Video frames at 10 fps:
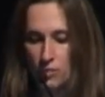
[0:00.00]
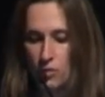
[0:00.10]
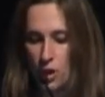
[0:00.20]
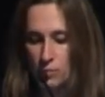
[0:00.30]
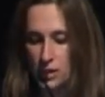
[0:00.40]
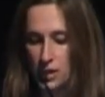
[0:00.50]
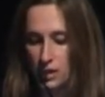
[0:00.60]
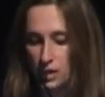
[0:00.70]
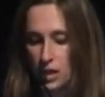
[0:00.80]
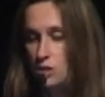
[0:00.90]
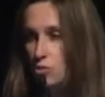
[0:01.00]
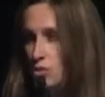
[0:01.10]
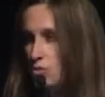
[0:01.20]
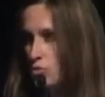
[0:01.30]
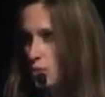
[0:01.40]
for uptake in
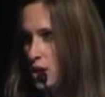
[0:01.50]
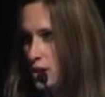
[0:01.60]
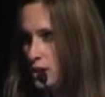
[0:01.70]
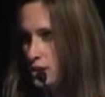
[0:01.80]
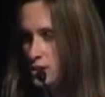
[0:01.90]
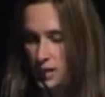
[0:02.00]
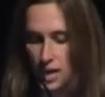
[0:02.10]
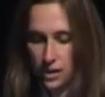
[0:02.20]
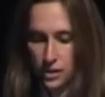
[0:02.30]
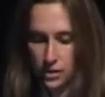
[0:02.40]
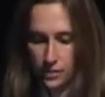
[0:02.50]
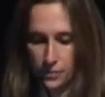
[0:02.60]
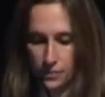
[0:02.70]
countries from Ghana to Canada.